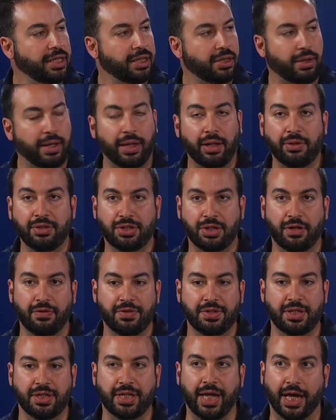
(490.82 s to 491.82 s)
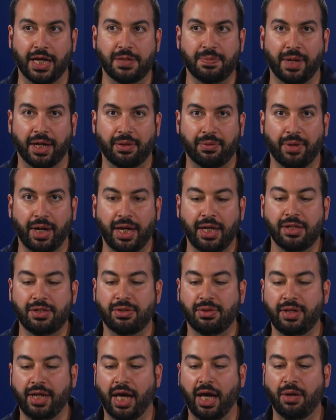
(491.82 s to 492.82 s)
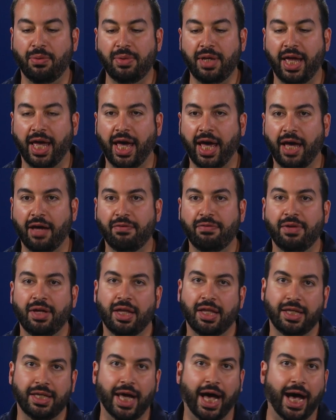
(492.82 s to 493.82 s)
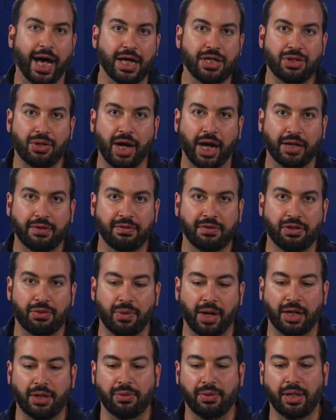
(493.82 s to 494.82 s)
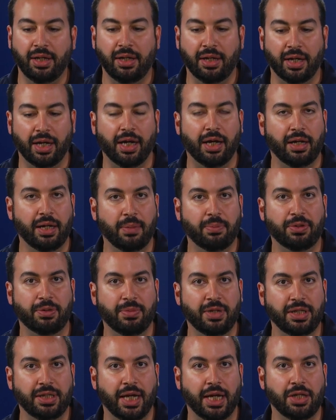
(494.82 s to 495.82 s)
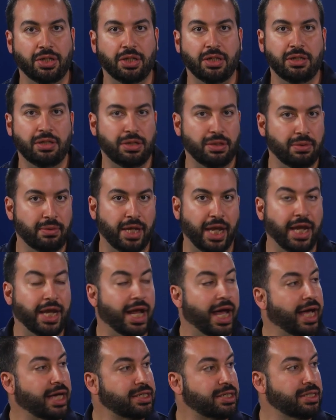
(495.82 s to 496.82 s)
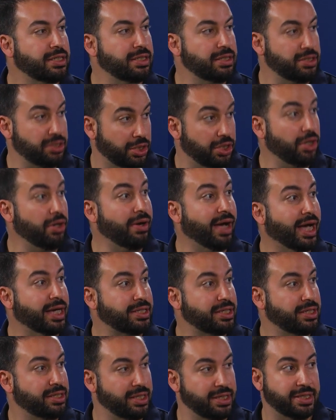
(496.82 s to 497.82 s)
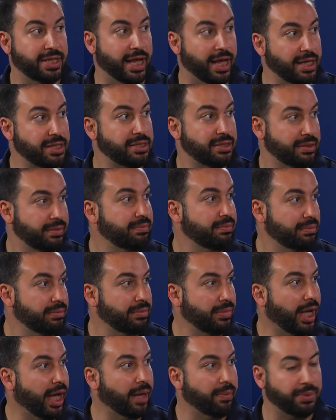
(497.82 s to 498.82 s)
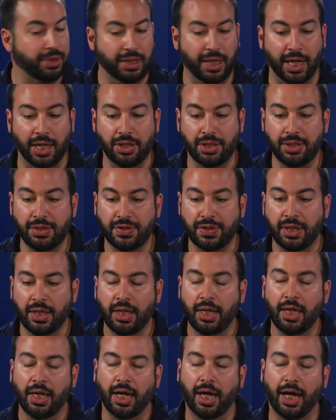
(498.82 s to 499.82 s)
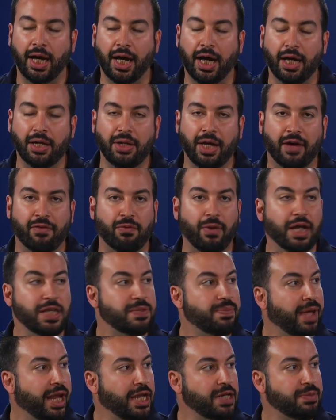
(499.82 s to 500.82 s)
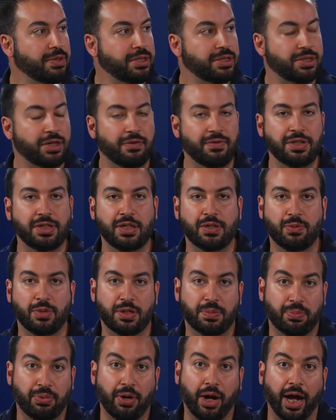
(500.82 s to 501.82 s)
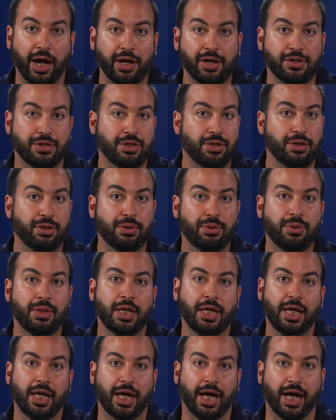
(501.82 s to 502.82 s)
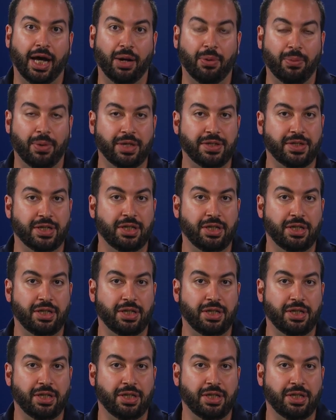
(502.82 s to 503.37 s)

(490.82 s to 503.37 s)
cloud services aspect, right? So now we have the Azure Active Directory implementation to gain access, secure access to SaaS applications. You have rights management services, which prior to was